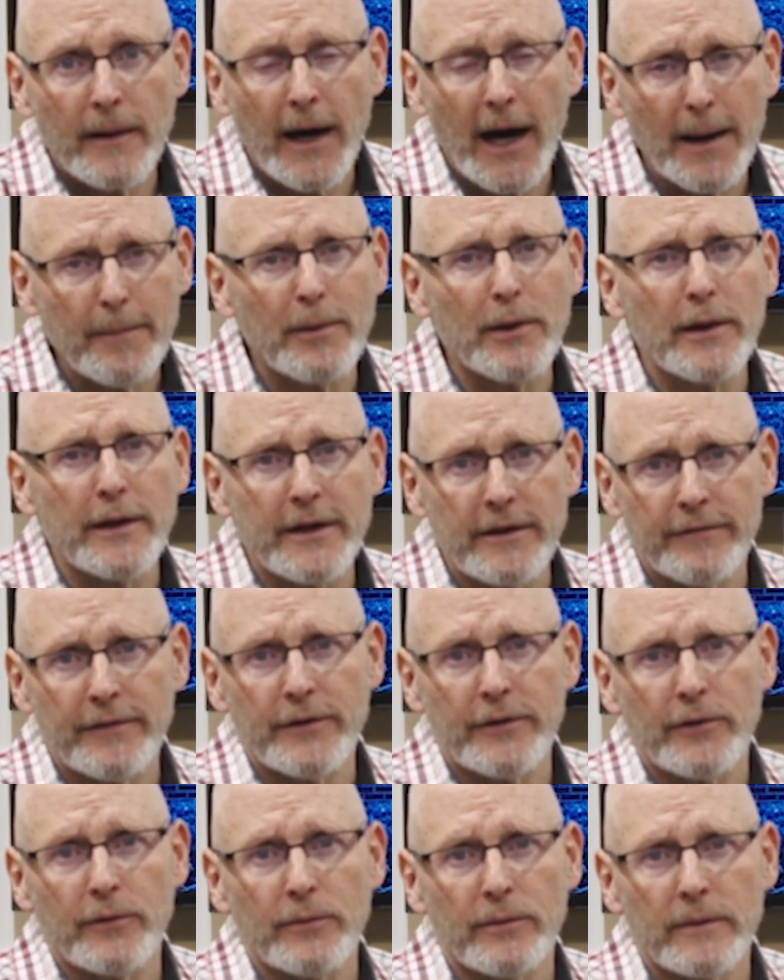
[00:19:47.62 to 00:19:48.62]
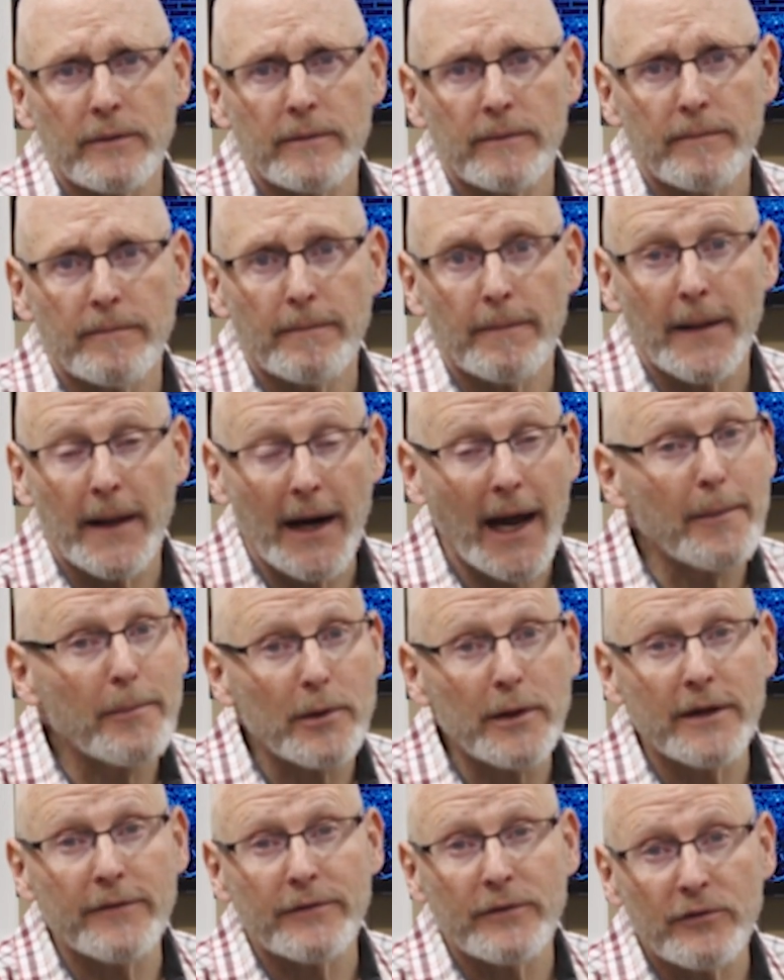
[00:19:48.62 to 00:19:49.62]
I believe in you, and I
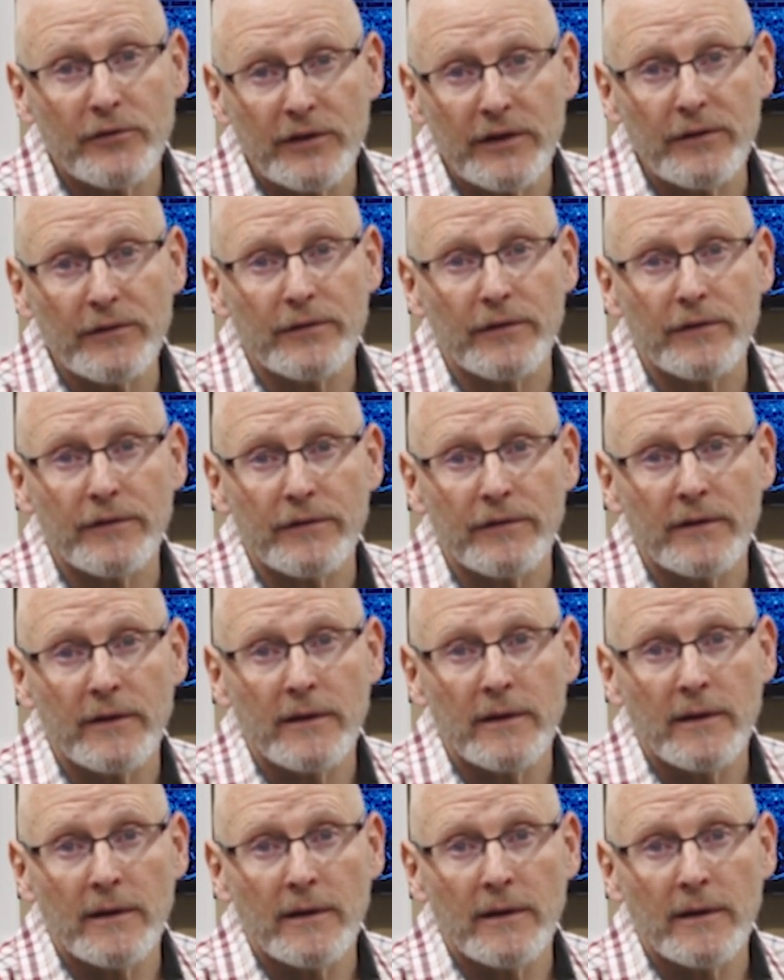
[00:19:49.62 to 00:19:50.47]
believe in Jesus.